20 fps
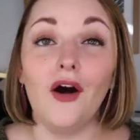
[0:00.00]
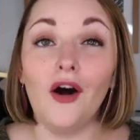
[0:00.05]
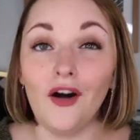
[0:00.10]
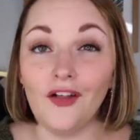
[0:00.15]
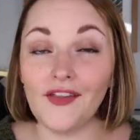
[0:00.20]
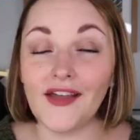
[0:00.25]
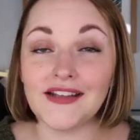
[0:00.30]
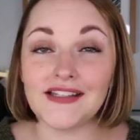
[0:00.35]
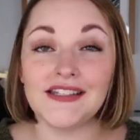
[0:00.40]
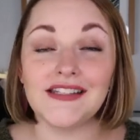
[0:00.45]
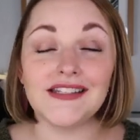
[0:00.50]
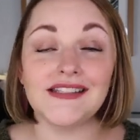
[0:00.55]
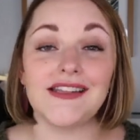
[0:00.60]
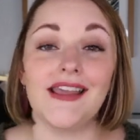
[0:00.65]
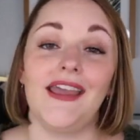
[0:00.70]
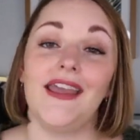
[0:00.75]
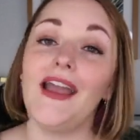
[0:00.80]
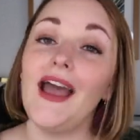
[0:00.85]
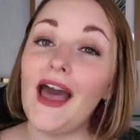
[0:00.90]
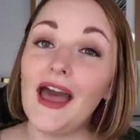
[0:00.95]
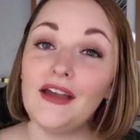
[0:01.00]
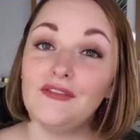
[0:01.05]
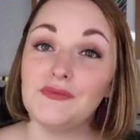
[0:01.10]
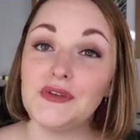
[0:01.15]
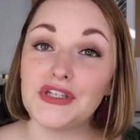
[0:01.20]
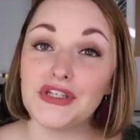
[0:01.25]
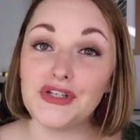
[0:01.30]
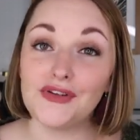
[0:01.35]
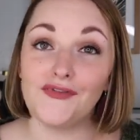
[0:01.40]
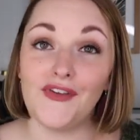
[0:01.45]
all that's to say, I've
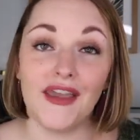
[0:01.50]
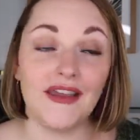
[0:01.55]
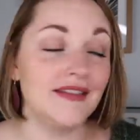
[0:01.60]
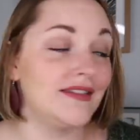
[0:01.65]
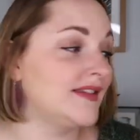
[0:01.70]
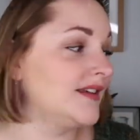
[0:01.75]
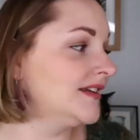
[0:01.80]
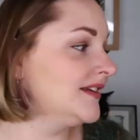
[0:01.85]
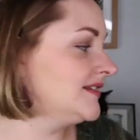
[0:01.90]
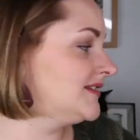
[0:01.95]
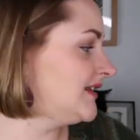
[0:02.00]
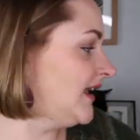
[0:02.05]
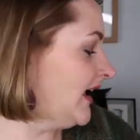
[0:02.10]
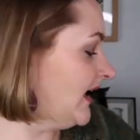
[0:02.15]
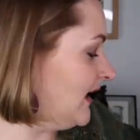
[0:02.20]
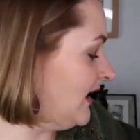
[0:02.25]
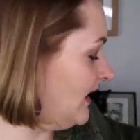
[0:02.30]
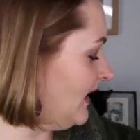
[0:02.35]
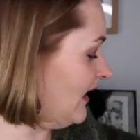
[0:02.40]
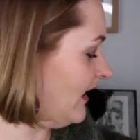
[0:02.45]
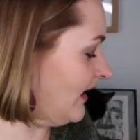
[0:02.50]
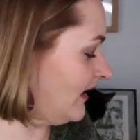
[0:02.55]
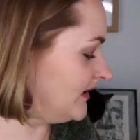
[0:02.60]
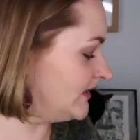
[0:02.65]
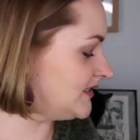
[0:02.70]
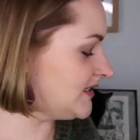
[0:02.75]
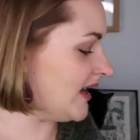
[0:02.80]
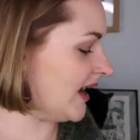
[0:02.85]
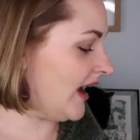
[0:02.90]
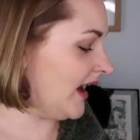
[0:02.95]
missed your faces,
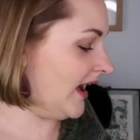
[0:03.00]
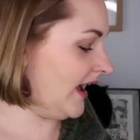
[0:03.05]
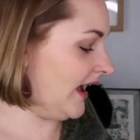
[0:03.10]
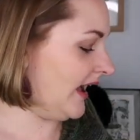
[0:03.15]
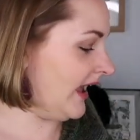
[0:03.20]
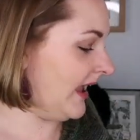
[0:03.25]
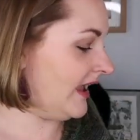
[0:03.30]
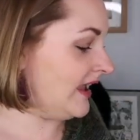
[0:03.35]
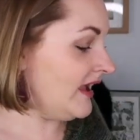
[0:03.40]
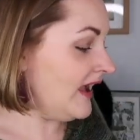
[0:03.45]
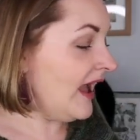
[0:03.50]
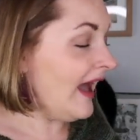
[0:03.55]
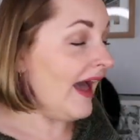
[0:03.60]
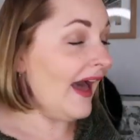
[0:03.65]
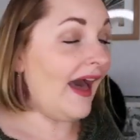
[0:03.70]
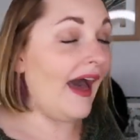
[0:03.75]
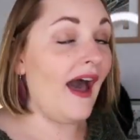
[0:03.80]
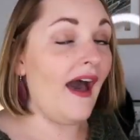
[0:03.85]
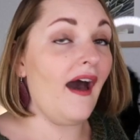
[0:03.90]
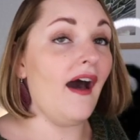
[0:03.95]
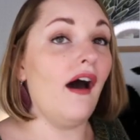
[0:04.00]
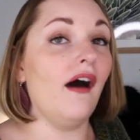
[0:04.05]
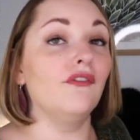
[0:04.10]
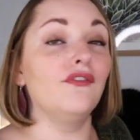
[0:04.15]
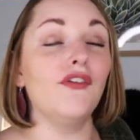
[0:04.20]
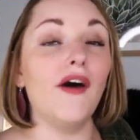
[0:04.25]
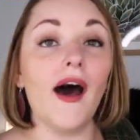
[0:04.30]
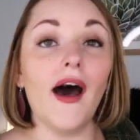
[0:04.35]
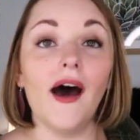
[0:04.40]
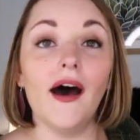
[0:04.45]
and I
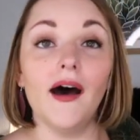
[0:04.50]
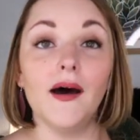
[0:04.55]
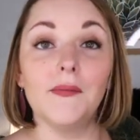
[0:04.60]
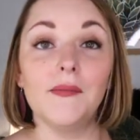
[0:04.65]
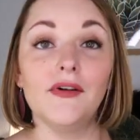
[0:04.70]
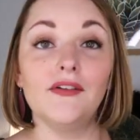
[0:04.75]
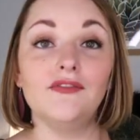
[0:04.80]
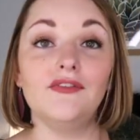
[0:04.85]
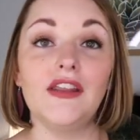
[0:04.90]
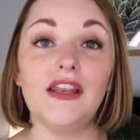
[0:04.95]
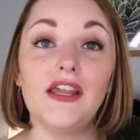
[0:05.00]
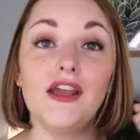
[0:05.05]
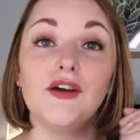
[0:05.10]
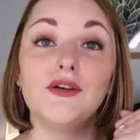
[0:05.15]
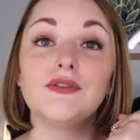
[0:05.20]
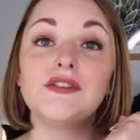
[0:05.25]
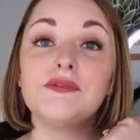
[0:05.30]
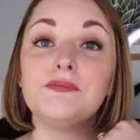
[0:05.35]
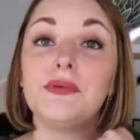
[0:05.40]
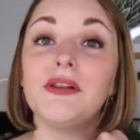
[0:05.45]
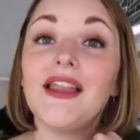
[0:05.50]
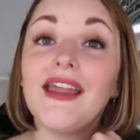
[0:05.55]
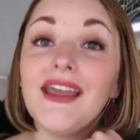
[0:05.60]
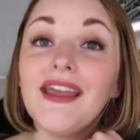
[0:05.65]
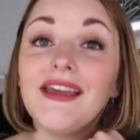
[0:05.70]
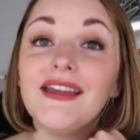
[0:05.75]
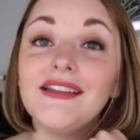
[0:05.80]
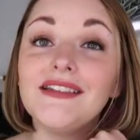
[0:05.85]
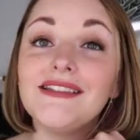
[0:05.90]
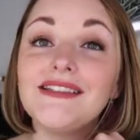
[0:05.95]
have videos
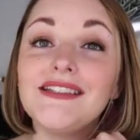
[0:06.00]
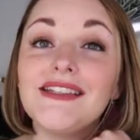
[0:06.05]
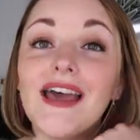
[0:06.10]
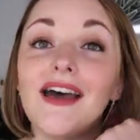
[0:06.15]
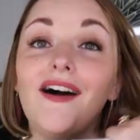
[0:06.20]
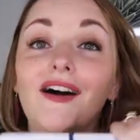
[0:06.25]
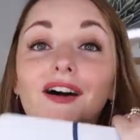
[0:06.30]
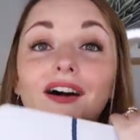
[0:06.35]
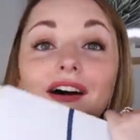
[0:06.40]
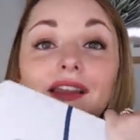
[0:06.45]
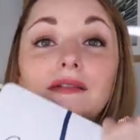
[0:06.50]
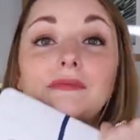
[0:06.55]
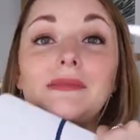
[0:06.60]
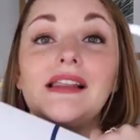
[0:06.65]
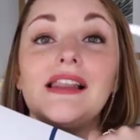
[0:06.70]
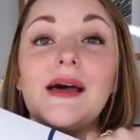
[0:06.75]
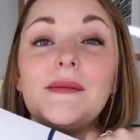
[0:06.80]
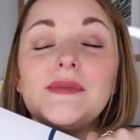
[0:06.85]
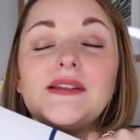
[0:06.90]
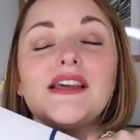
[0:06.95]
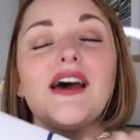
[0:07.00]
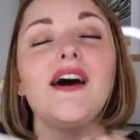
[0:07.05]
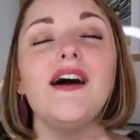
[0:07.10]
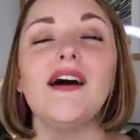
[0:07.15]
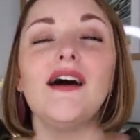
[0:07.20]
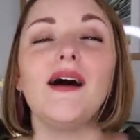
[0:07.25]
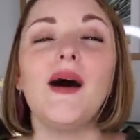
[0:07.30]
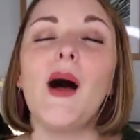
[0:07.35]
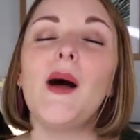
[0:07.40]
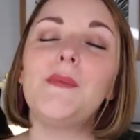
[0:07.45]
planned on my
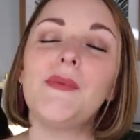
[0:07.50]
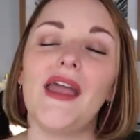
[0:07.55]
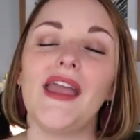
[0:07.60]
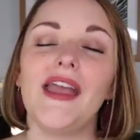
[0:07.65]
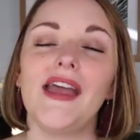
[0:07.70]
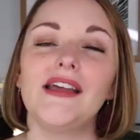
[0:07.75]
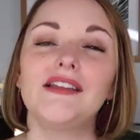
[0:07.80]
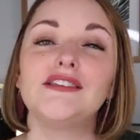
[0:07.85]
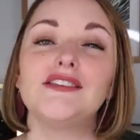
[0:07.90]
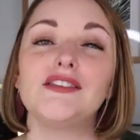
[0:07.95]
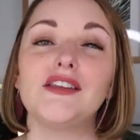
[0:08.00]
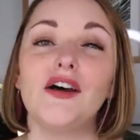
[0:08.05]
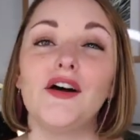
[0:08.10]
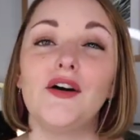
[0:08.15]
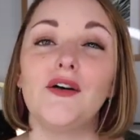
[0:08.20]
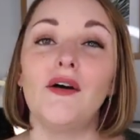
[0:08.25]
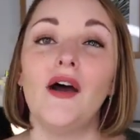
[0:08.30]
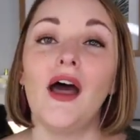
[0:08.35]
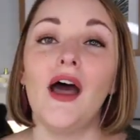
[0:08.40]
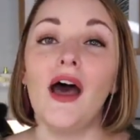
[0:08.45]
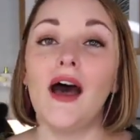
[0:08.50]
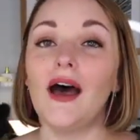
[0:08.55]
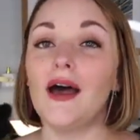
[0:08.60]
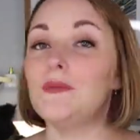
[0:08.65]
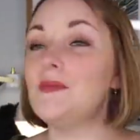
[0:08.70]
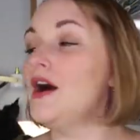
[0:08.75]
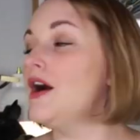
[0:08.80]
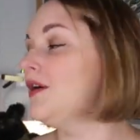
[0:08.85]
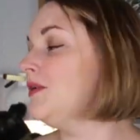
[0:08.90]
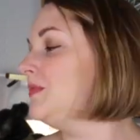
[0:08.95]
laptop, and so
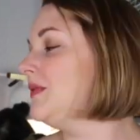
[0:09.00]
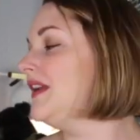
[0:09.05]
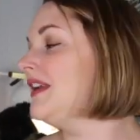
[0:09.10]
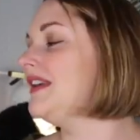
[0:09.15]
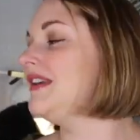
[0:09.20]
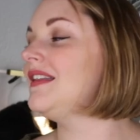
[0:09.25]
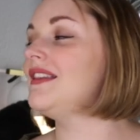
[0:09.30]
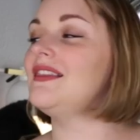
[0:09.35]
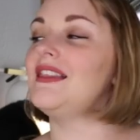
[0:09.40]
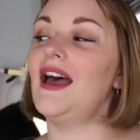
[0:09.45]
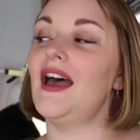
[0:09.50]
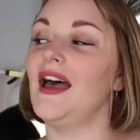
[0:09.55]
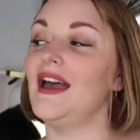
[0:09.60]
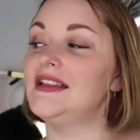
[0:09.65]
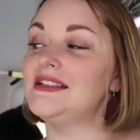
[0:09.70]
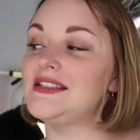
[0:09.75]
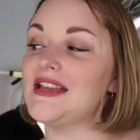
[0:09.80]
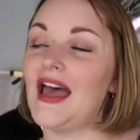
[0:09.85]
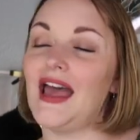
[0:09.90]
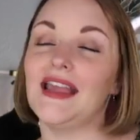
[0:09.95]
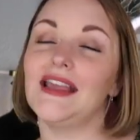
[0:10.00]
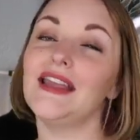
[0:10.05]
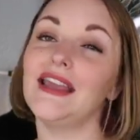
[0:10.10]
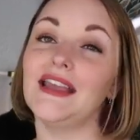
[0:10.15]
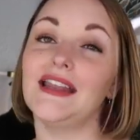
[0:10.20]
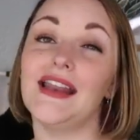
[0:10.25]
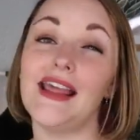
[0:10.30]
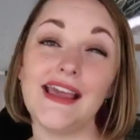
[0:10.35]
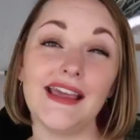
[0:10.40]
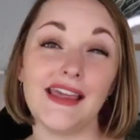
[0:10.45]
I'm hoping that I
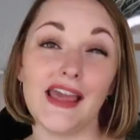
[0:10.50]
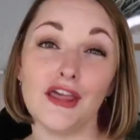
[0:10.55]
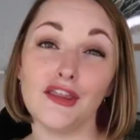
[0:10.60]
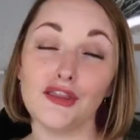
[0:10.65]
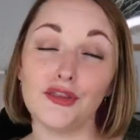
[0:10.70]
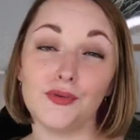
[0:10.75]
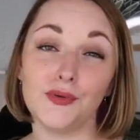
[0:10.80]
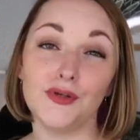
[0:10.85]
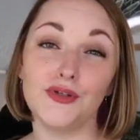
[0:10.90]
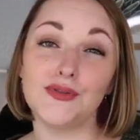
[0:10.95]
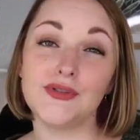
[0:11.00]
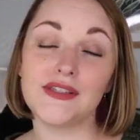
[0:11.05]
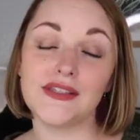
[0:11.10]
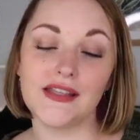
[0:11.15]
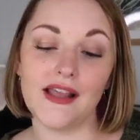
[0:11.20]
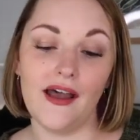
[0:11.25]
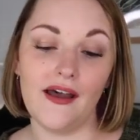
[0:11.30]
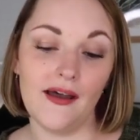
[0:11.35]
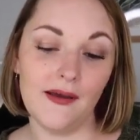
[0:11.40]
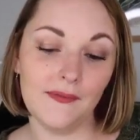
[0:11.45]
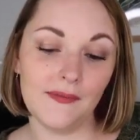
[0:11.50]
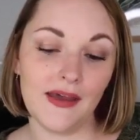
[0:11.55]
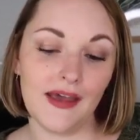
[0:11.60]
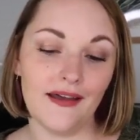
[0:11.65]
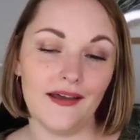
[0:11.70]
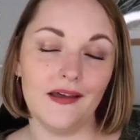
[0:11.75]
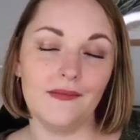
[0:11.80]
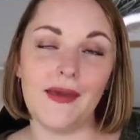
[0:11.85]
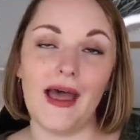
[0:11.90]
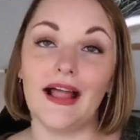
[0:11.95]
can get through some.
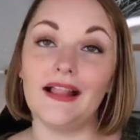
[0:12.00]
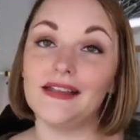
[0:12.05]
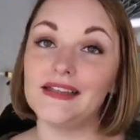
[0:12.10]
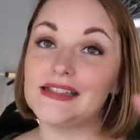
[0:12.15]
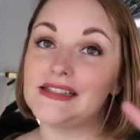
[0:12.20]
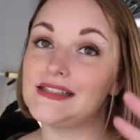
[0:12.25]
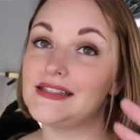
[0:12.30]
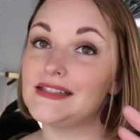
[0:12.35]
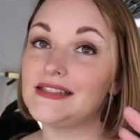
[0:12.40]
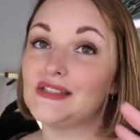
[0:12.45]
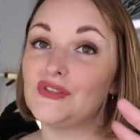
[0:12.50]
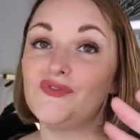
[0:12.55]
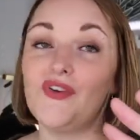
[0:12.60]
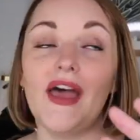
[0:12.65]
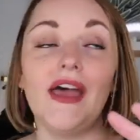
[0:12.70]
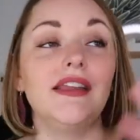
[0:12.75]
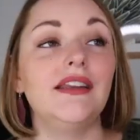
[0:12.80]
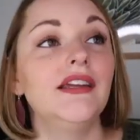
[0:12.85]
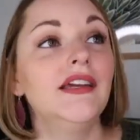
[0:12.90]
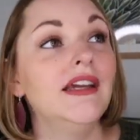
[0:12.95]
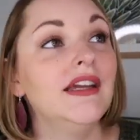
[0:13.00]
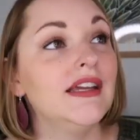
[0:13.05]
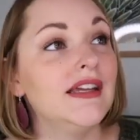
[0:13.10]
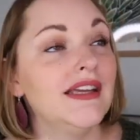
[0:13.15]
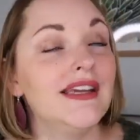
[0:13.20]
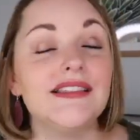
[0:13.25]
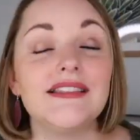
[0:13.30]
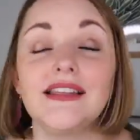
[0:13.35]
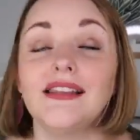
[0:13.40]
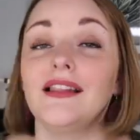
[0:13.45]
Alex is fed,
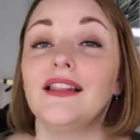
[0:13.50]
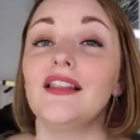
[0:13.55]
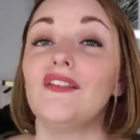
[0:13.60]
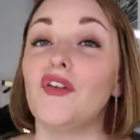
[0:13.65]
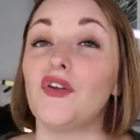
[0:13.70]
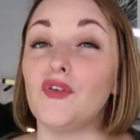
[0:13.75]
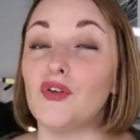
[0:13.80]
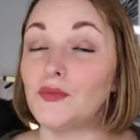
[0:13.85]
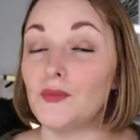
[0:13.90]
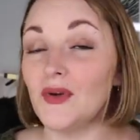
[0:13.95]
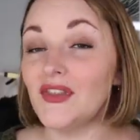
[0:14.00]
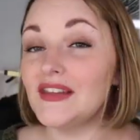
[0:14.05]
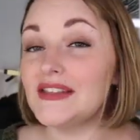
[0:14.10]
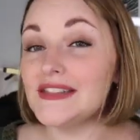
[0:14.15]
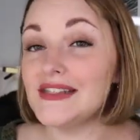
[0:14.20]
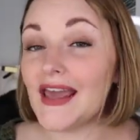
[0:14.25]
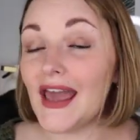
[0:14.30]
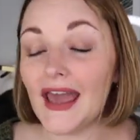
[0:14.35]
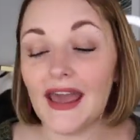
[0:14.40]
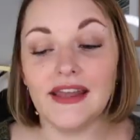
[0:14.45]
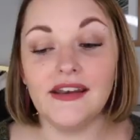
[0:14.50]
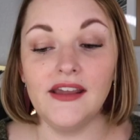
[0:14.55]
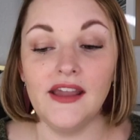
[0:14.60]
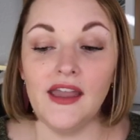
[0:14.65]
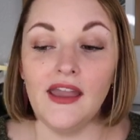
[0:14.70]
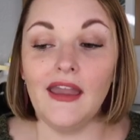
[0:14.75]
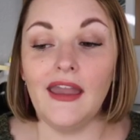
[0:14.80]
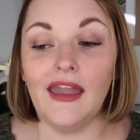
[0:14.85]
he's in the living room with his dad,